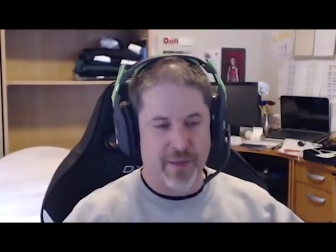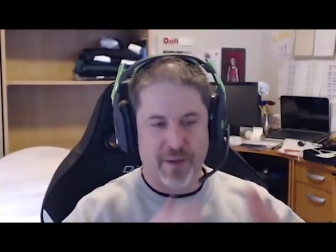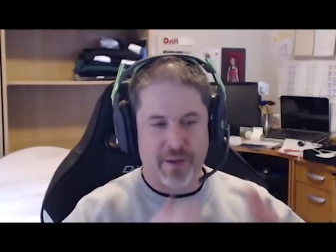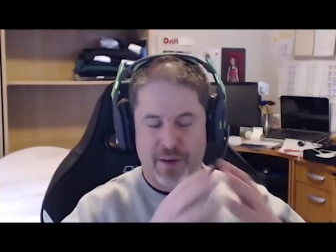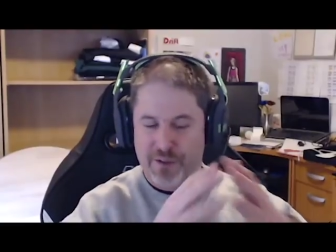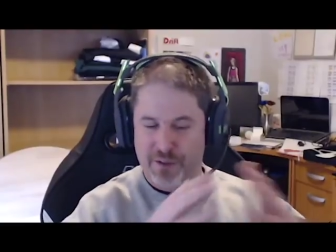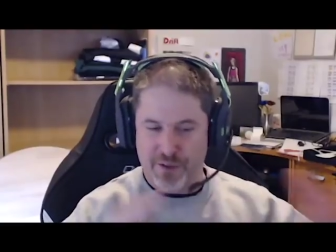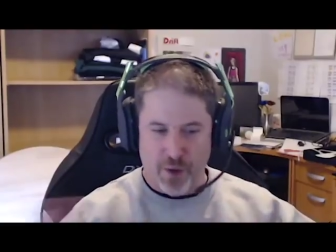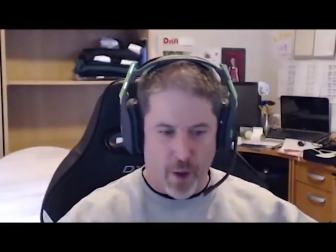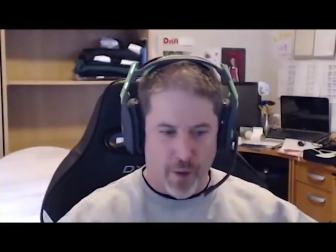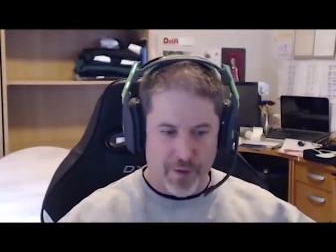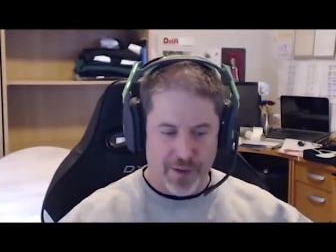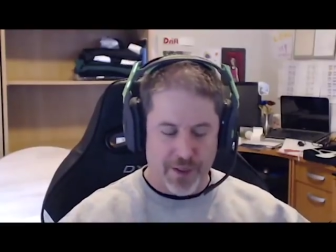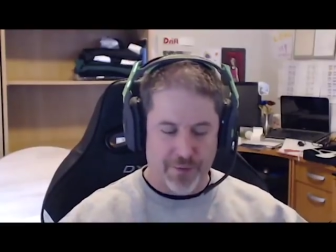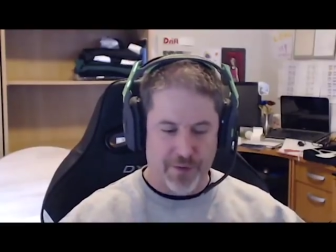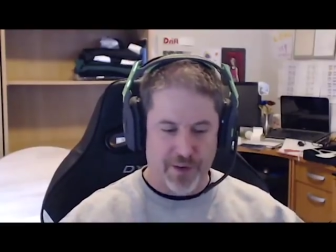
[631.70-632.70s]
then there's all
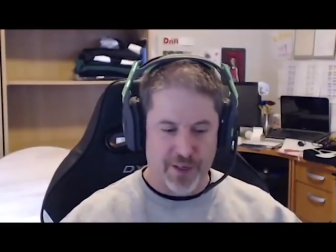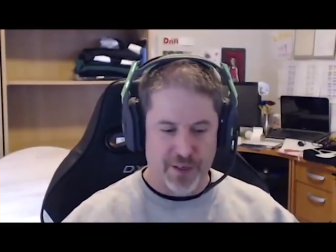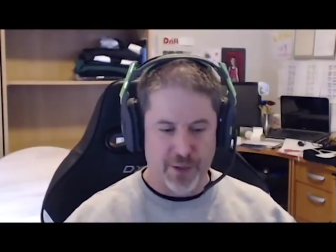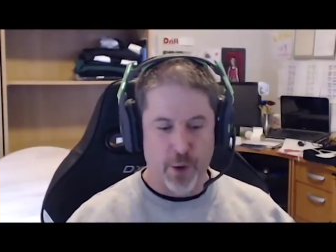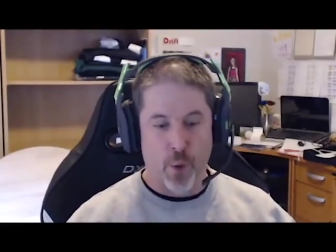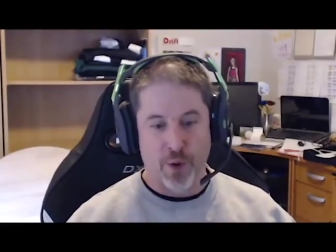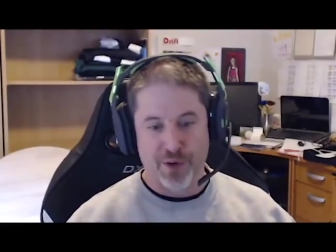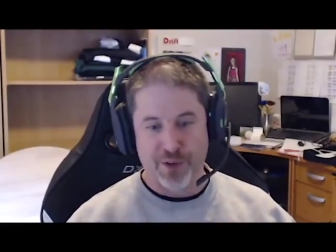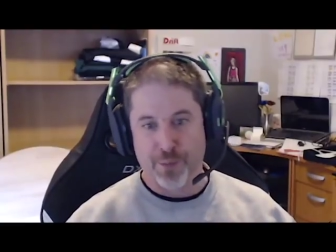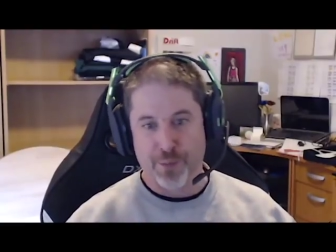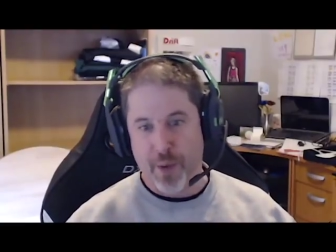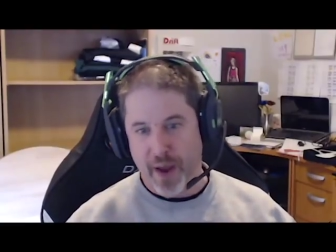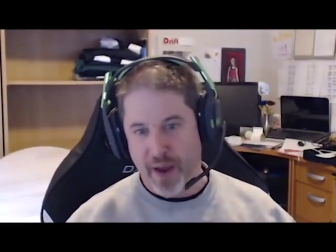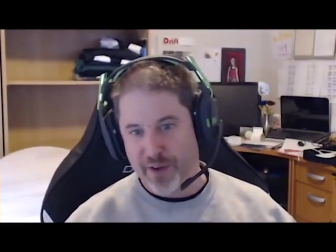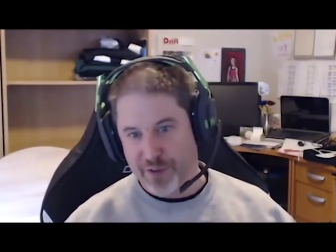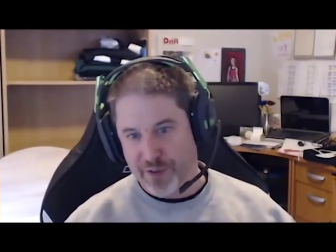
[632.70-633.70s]
the different
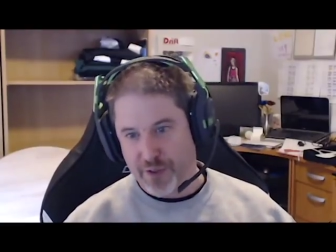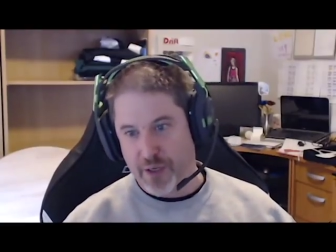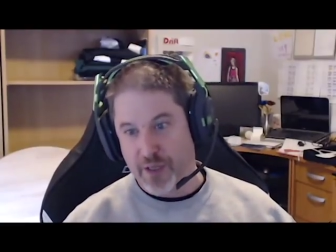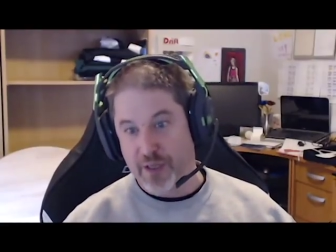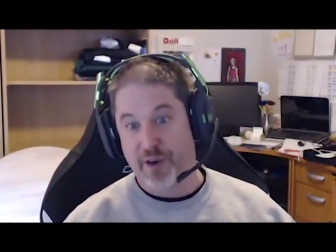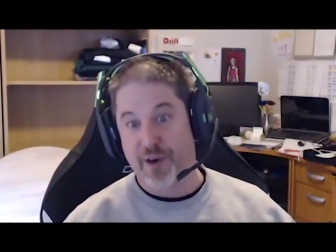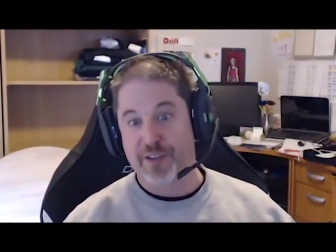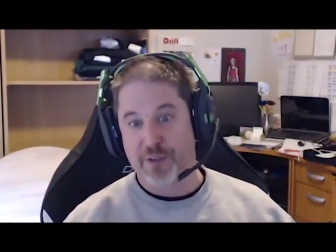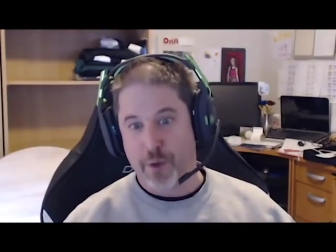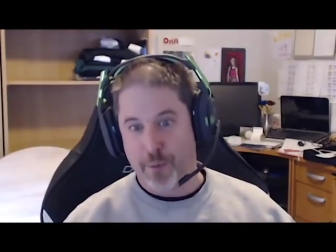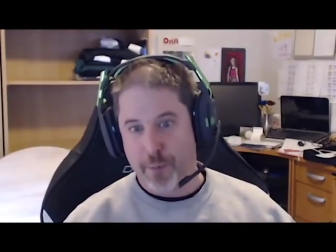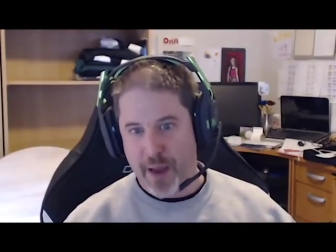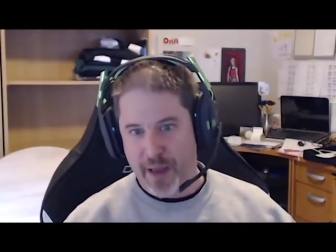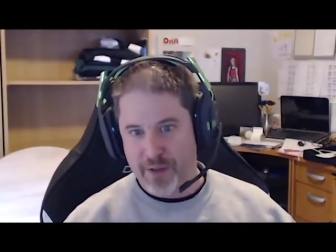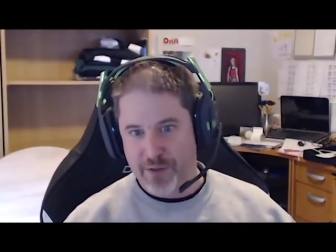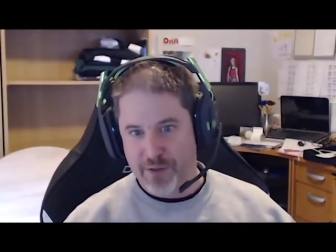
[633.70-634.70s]
Norse-based cleric
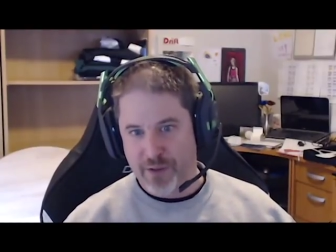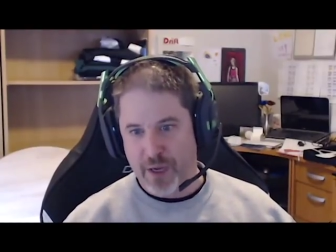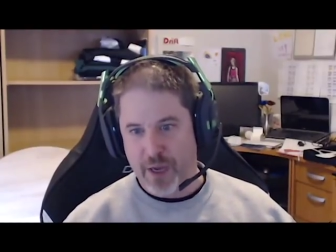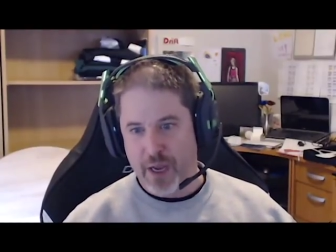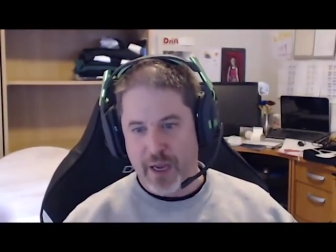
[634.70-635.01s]
domains.